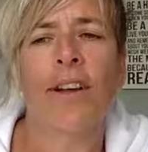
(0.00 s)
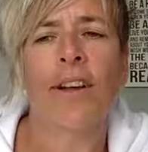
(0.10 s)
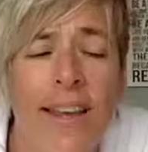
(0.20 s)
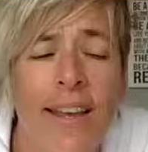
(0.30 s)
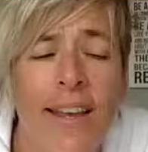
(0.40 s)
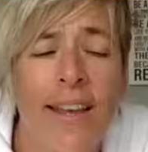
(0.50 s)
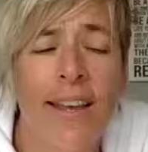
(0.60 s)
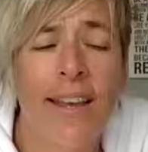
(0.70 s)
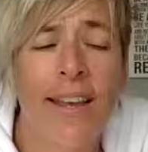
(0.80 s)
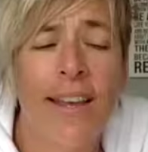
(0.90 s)
So that's
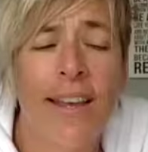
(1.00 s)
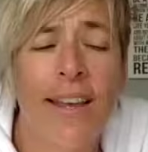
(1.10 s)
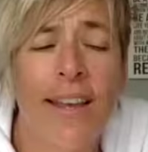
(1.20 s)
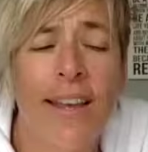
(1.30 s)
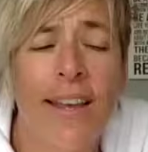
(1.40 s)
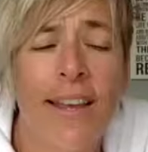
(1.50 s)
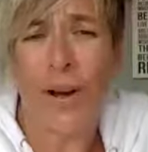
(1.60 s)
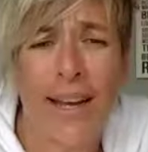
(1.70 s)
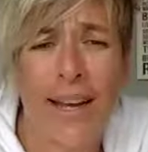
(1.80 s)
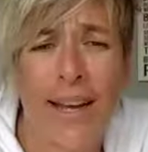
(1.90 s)
a great question,
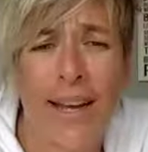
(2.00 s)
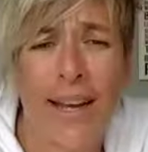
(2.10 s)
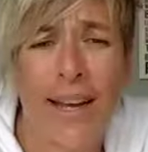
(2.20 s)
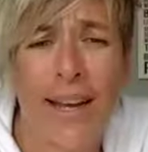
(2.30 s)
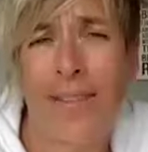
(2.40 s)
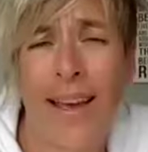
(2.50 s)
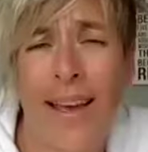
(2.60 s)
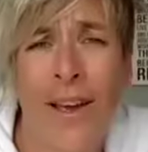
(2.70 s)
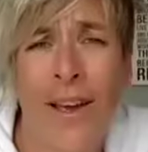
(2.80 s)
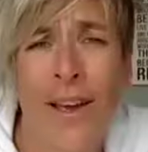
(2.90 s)
right? To be able to
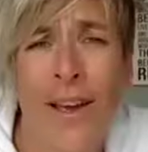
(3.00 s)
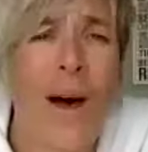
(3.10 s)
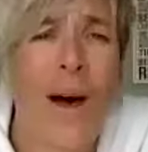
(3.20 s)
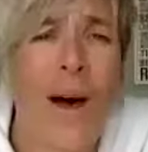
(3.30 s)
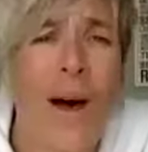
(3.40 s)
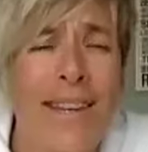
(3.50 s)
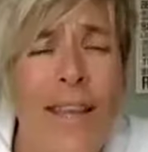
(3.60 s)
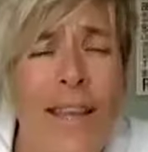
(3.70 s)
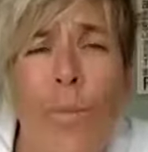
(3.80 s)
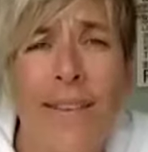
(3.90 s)
say, so
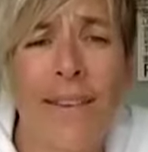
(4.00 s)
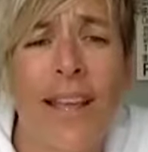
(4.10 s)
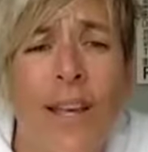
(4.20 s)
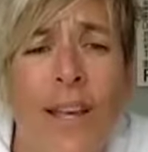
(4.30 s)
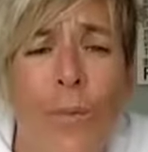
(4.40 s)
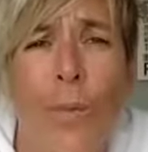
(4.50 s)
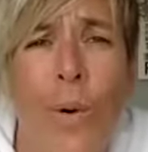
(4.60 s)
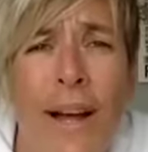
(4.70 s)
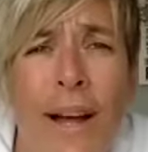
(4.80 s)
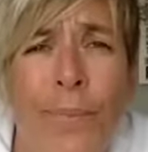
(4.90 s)
ideally, what is it that you
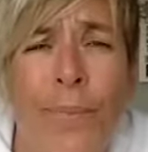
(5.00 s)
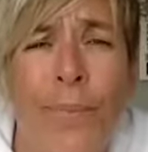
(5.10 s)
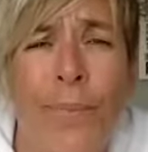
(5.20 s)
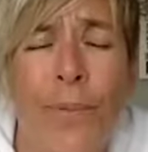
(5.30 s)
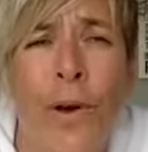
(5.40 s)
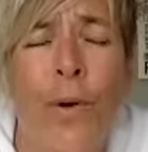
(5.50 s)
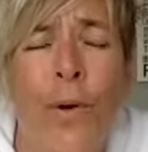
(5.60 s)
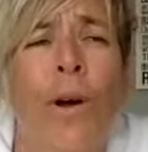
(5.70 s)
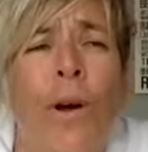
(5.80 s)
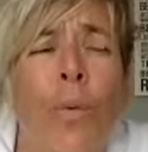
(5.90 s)
would want?
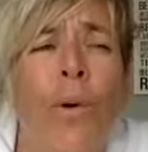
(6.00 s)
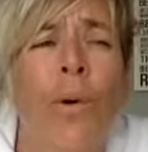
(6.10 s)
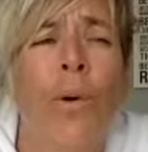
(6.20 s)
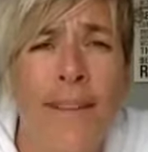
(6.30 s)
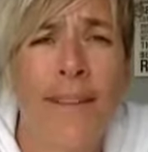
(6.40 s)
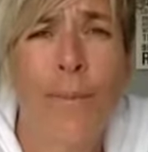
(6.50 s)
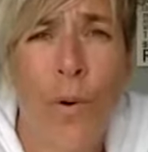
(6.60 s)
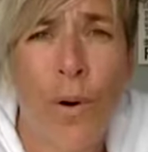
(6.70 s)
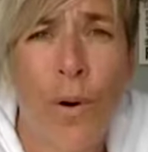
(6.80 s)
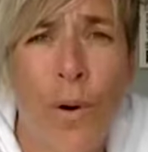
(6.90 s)
What do you want to see
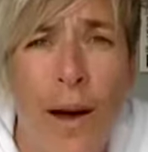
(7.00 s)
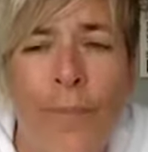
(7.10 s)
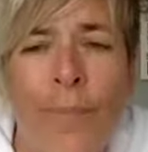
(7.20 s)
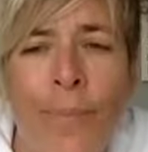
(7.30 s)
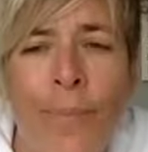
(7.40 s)
more of?